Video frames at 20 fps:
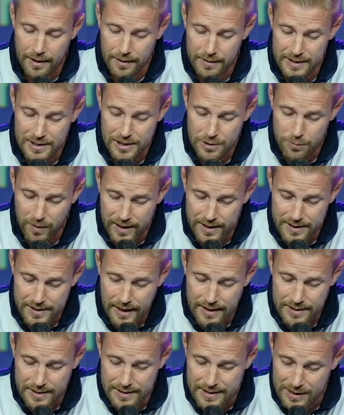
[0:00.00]
This is what he
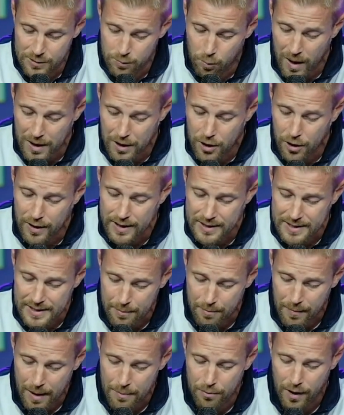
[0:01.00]
says. He says, what good is it,
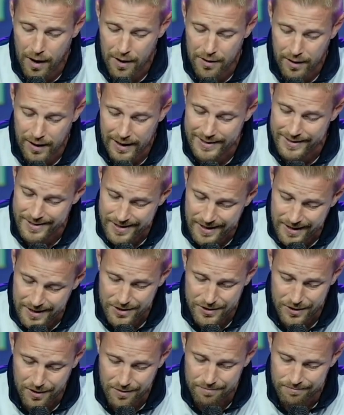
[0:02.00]
my brother and
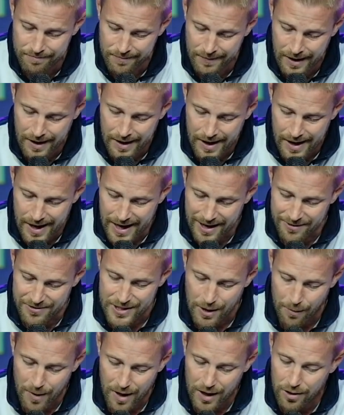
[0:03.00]
sister, if
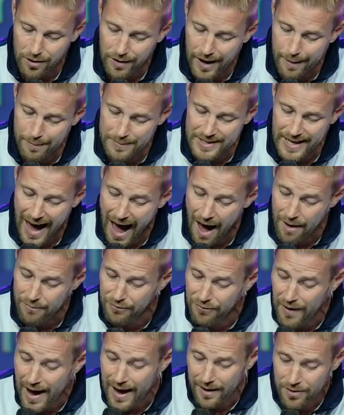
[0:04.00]
someone claims to have
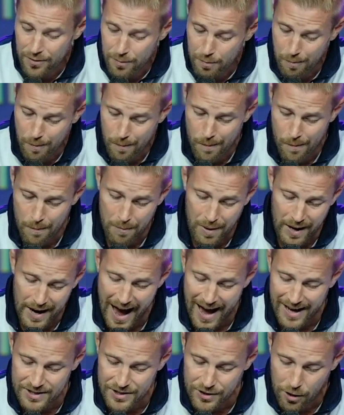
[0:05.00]
faith but
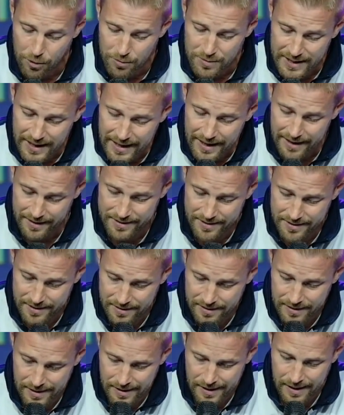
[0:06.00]
has no deeds?
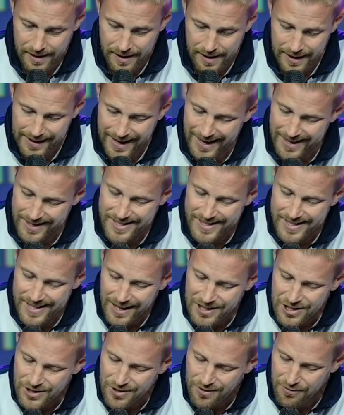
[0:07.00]
Can
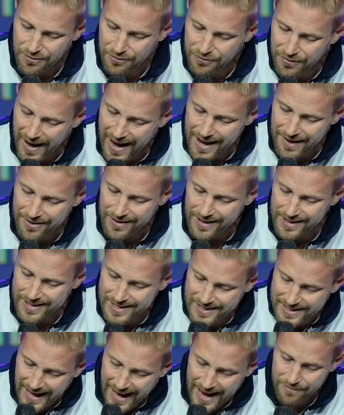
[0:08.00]
such faith
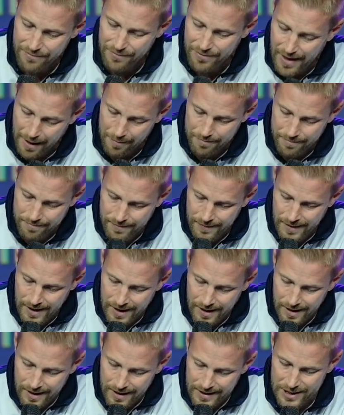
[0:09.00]
save them?
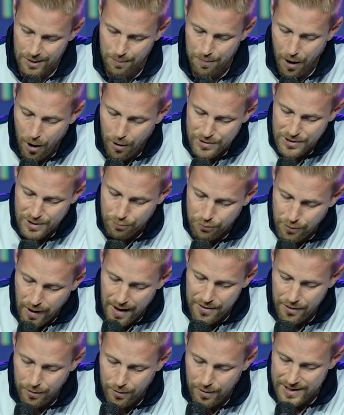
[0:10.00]
Suppose a
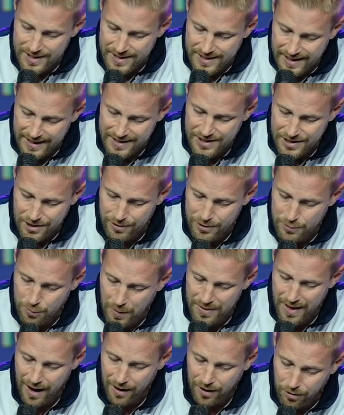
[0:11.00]
brother or a sister is
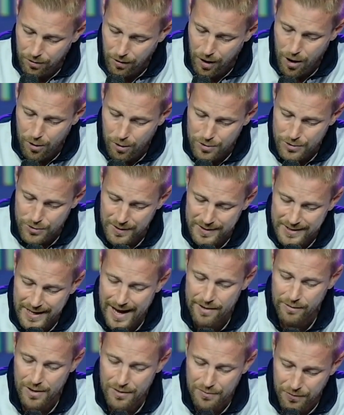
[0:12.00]
without clothes or
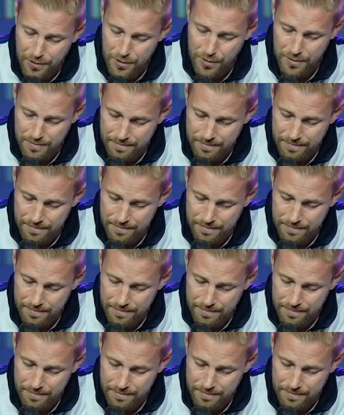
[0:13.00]
daily food.